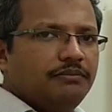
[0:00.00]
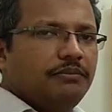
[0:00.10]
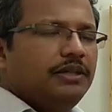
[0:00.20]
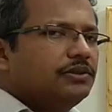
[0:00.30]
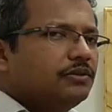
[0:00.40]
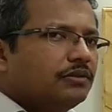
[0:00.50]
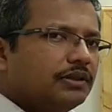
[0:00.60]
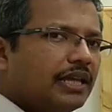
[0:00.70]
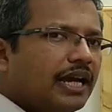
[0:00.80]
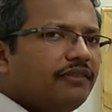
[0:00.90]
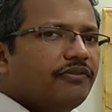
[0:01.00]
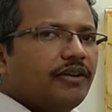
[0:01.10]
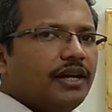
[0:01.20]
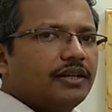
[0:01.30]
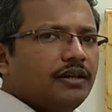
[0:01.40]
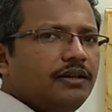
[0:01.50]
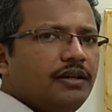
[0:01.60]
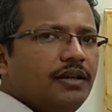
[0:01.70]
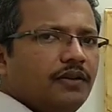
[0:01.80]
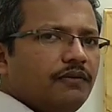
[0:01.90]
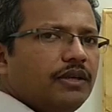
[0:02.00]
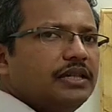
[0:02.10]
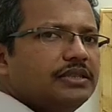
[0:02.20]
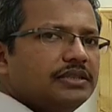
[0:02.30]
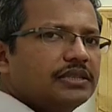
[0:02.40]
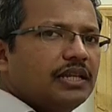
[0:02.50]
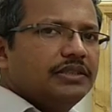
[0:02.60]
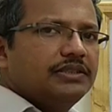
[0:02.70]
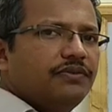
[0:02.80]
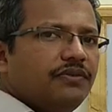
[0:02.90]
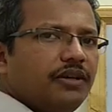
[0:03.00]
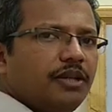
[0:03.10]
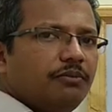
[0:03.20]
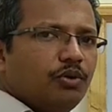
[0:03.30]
Based on that fact, we can just classify